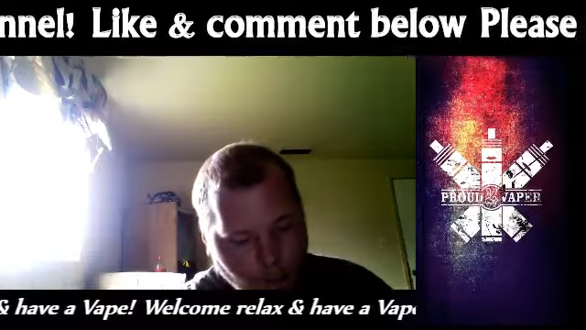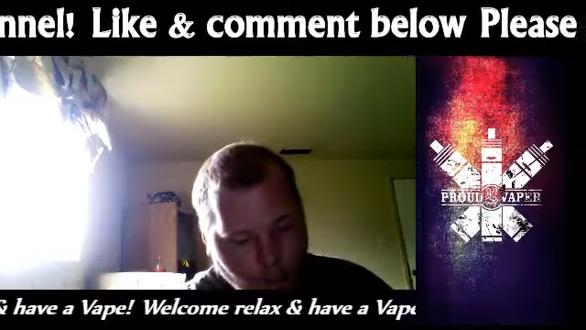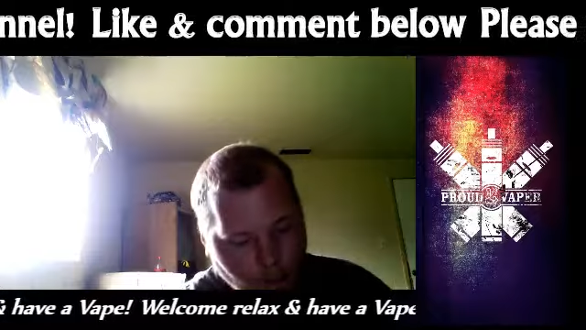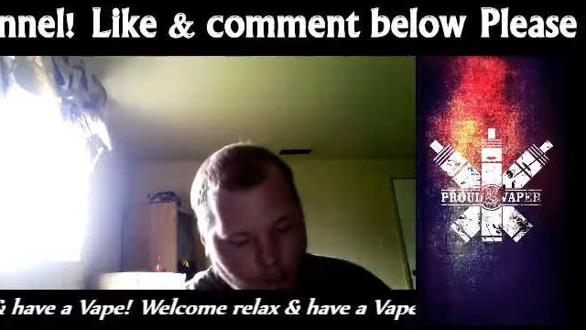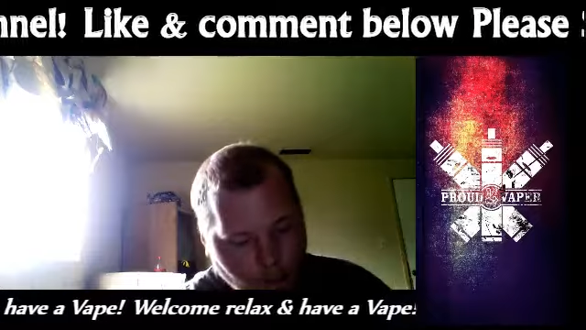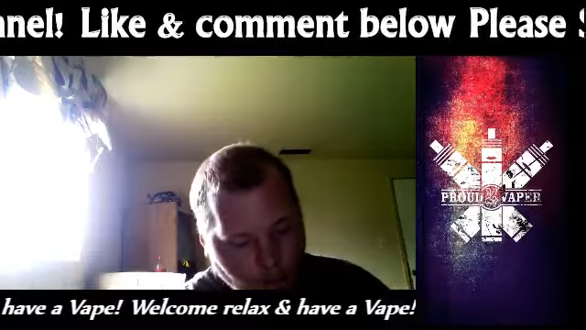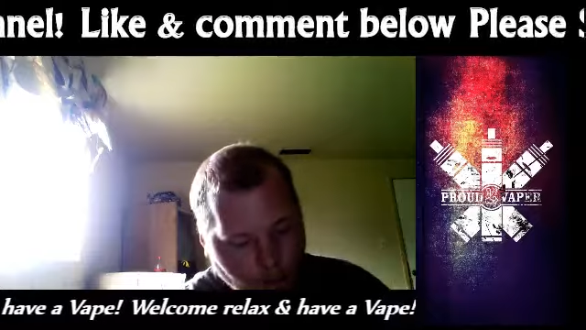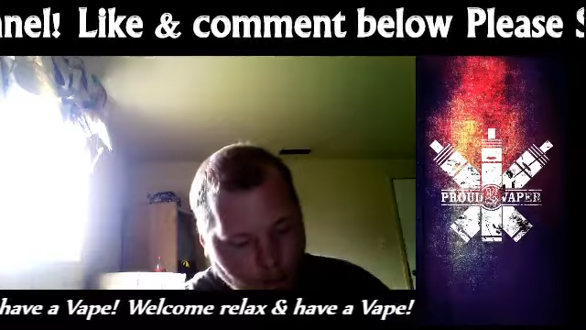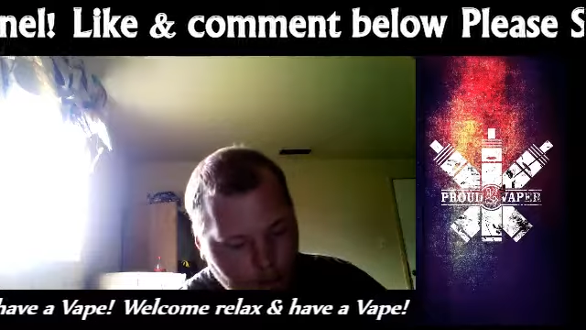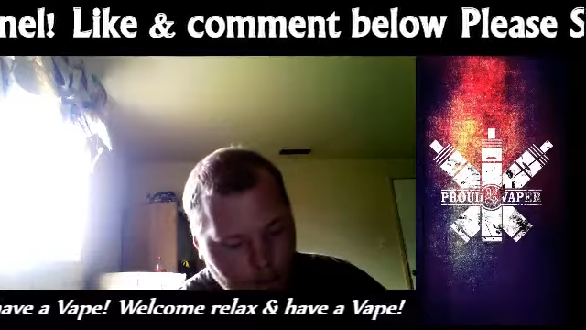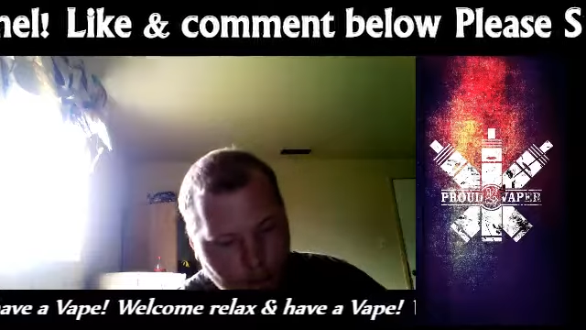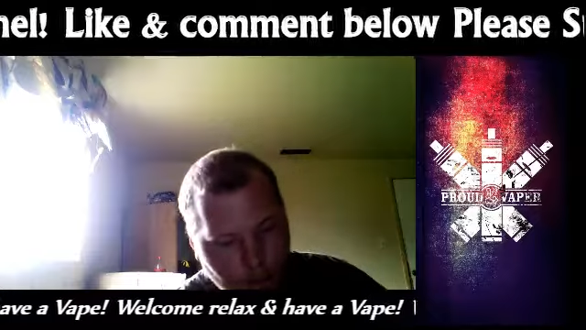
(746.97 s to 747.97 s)
I want
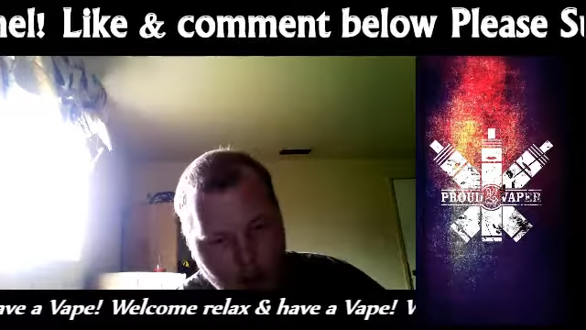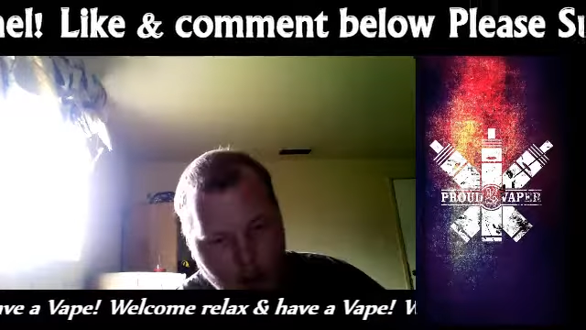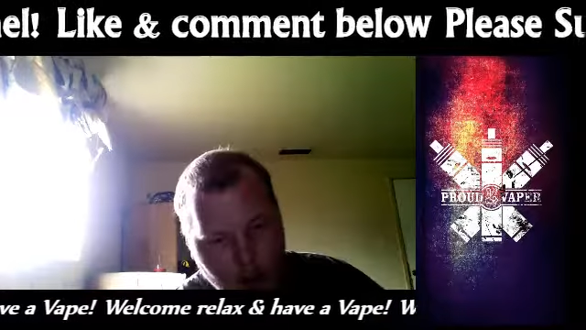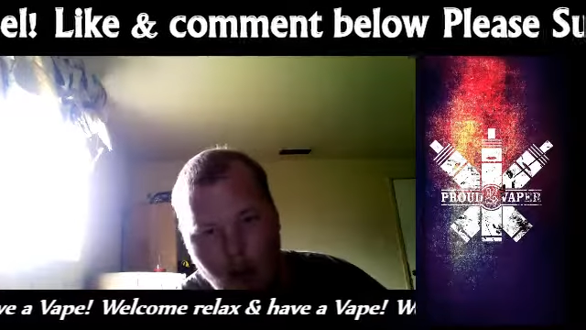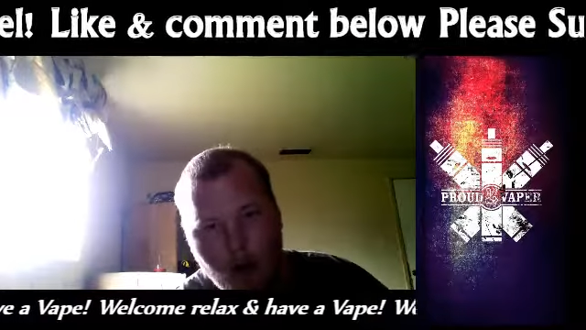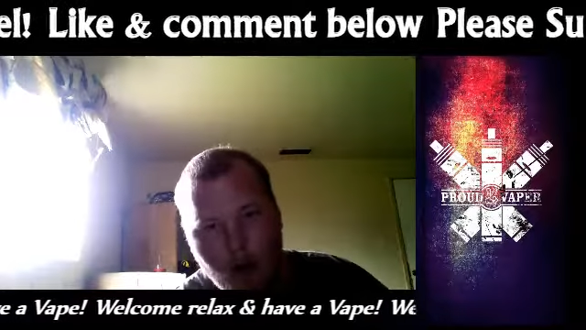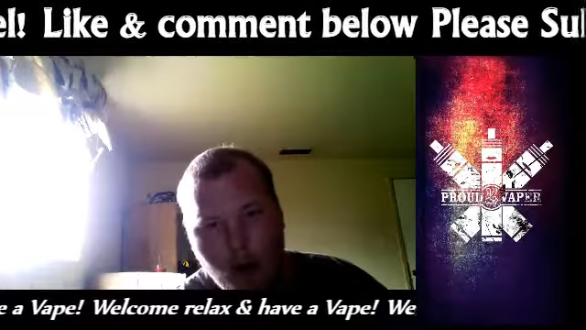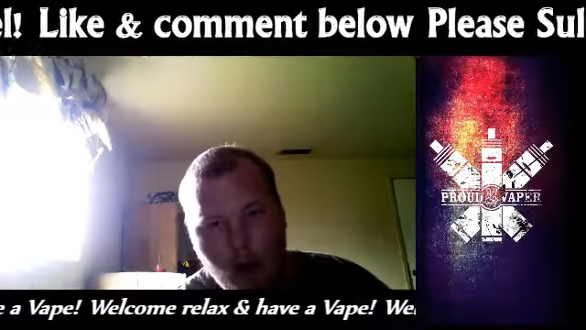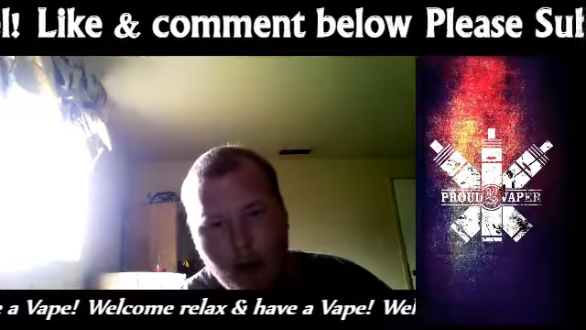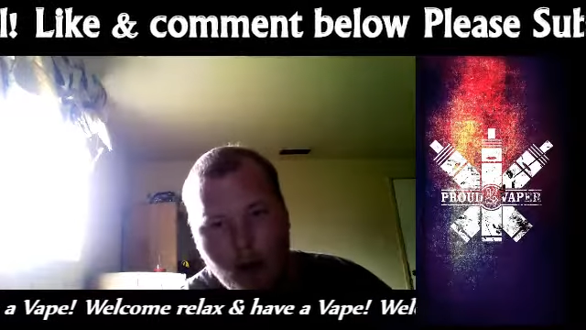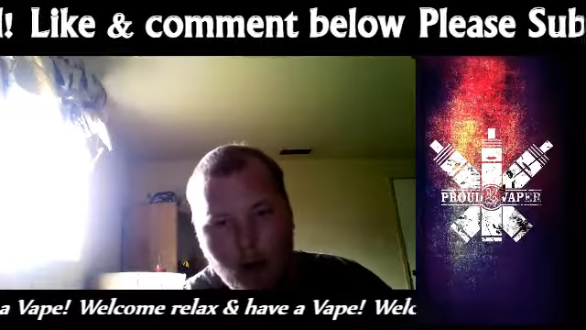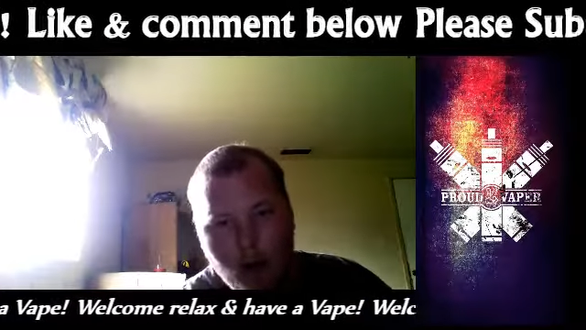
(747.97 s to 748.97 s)
over
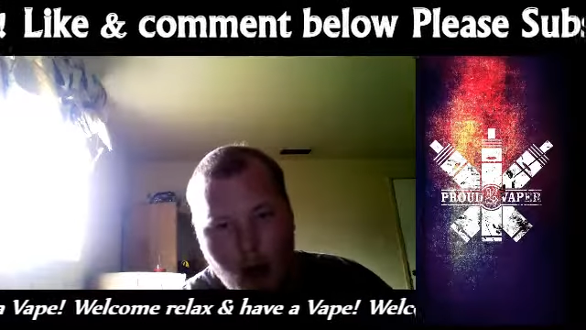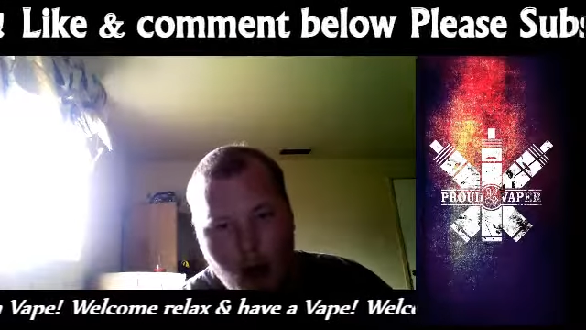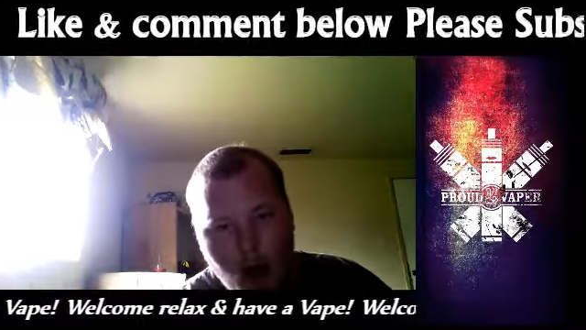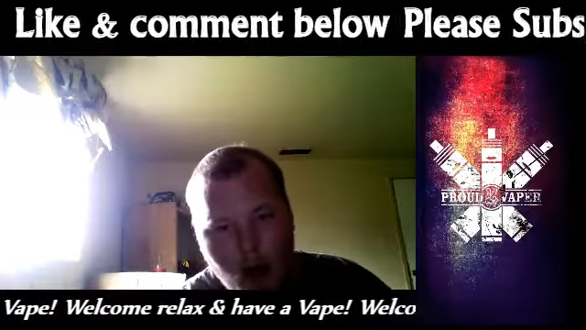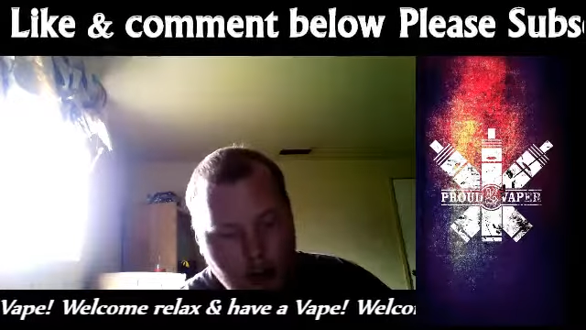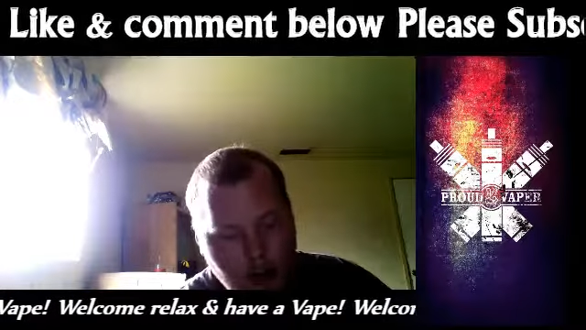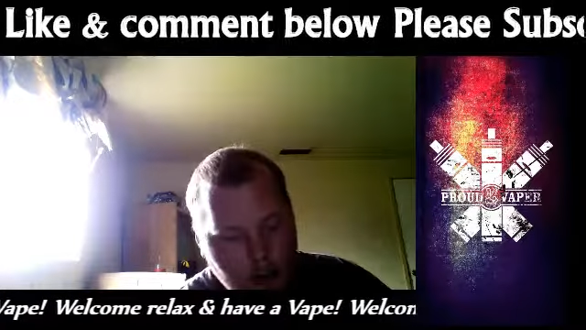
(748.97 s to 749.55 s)
100, but,